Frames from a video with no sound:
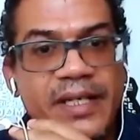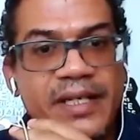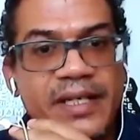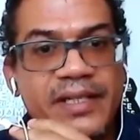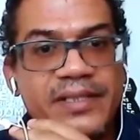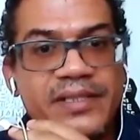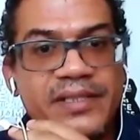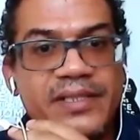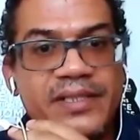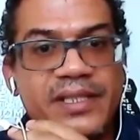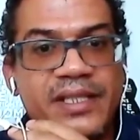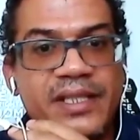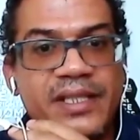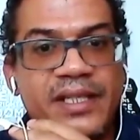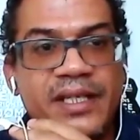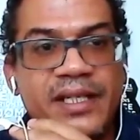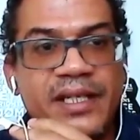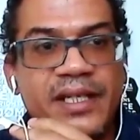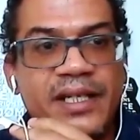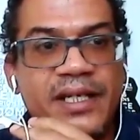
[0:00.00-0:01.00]
is
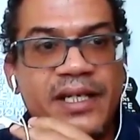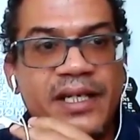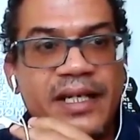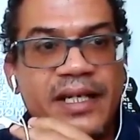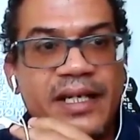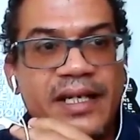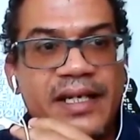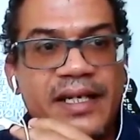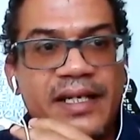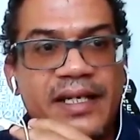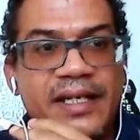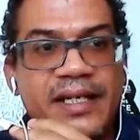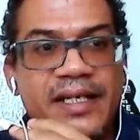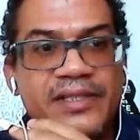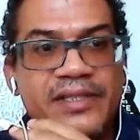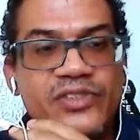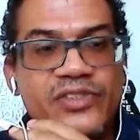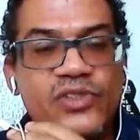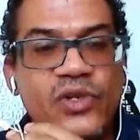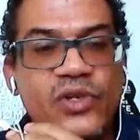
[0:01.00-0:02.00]

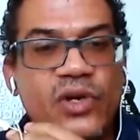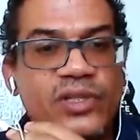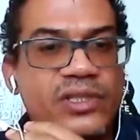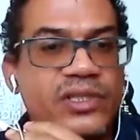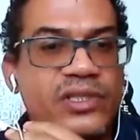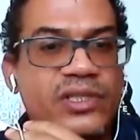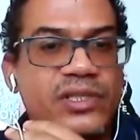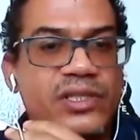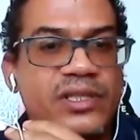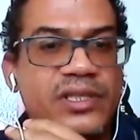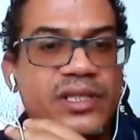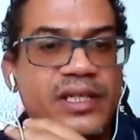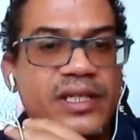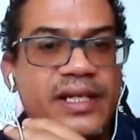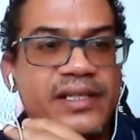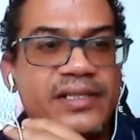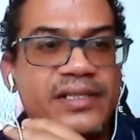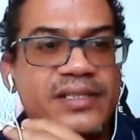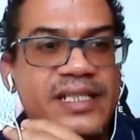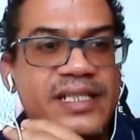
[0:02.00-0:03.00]
is not
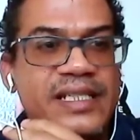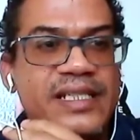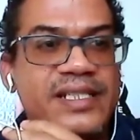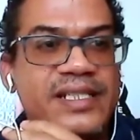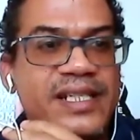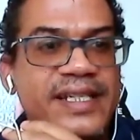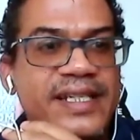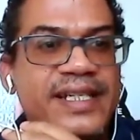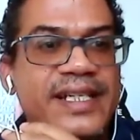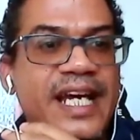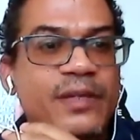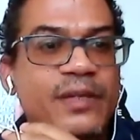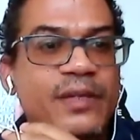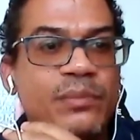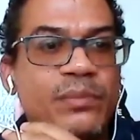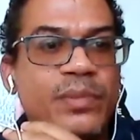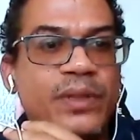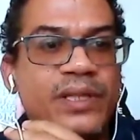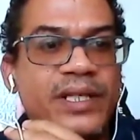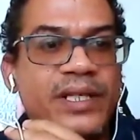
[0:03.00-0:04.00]
as easily
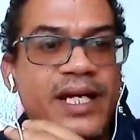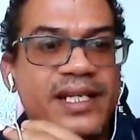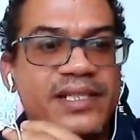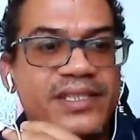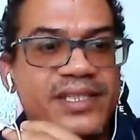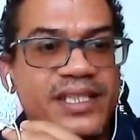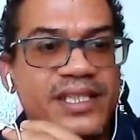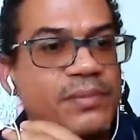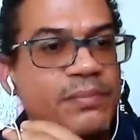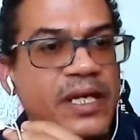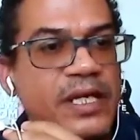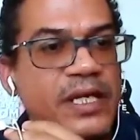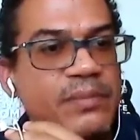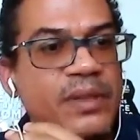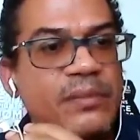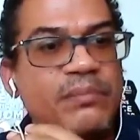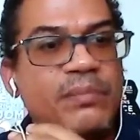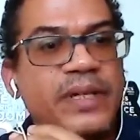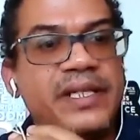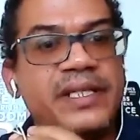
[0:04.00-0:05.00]
gameable as this
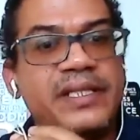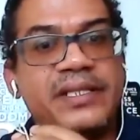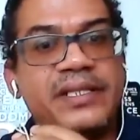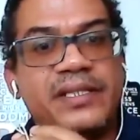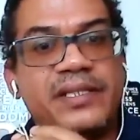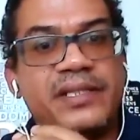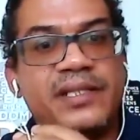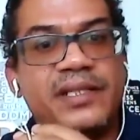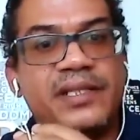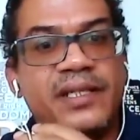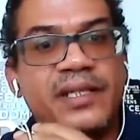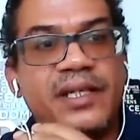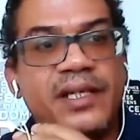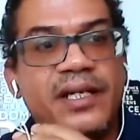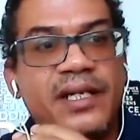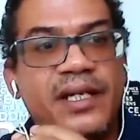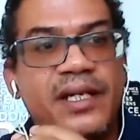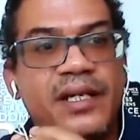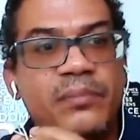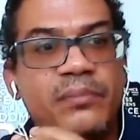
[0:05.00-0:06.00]
paper-based
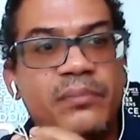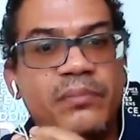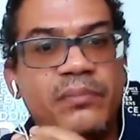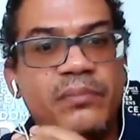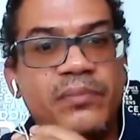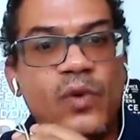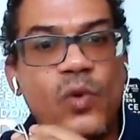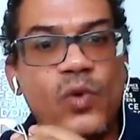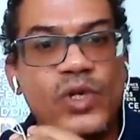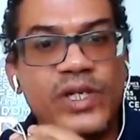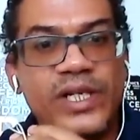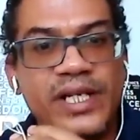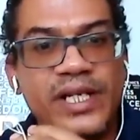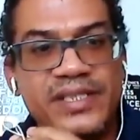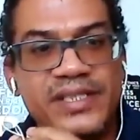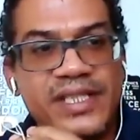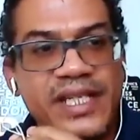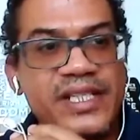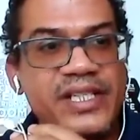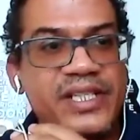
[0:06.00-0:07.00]

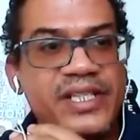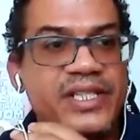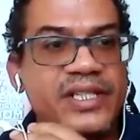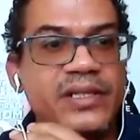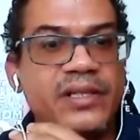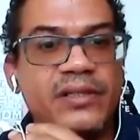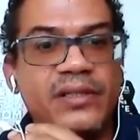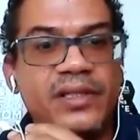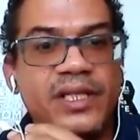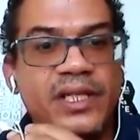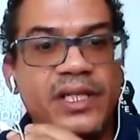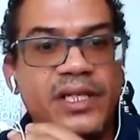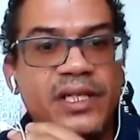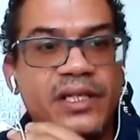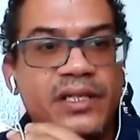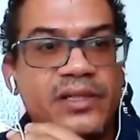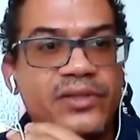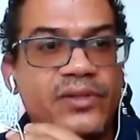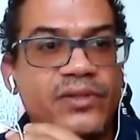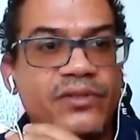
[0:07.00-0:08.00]
organizational
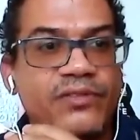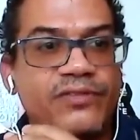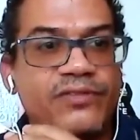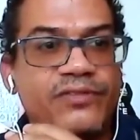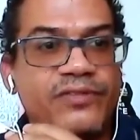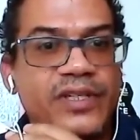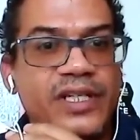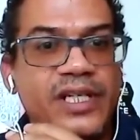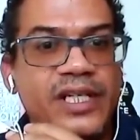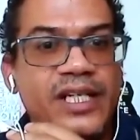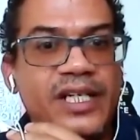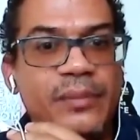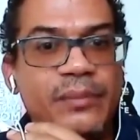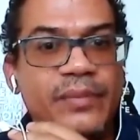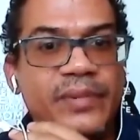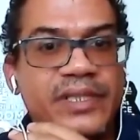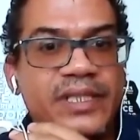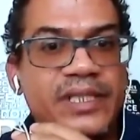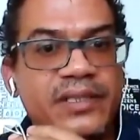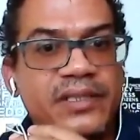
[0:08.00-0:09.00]
sort of a
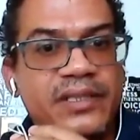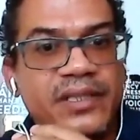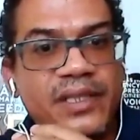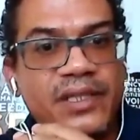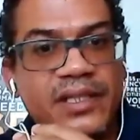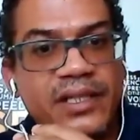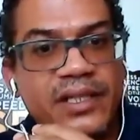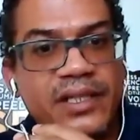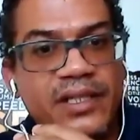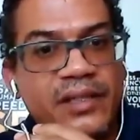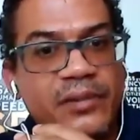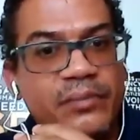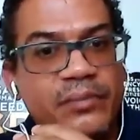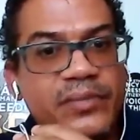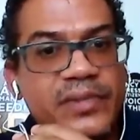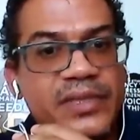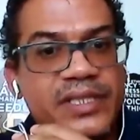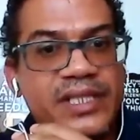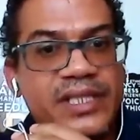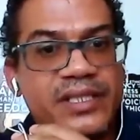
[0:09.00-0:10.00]
limited
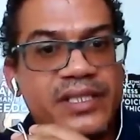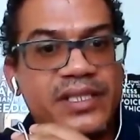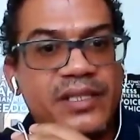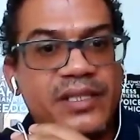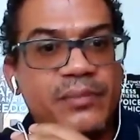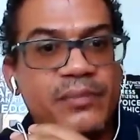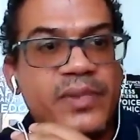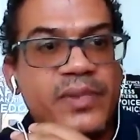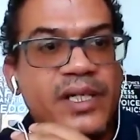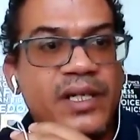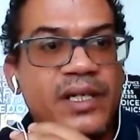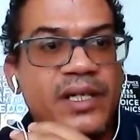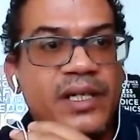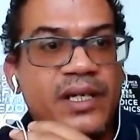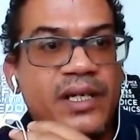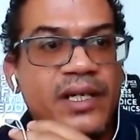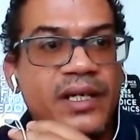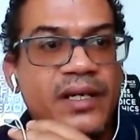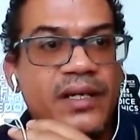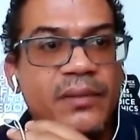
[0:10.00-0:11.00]
system
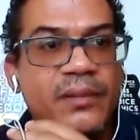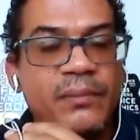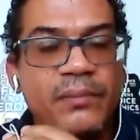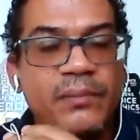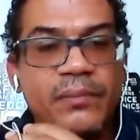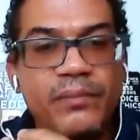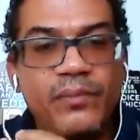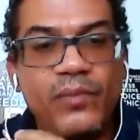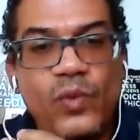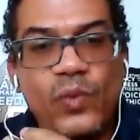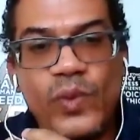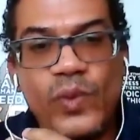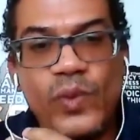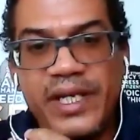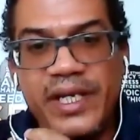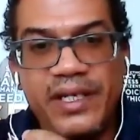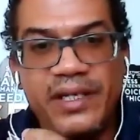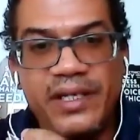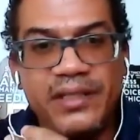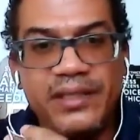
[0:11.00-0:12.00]
where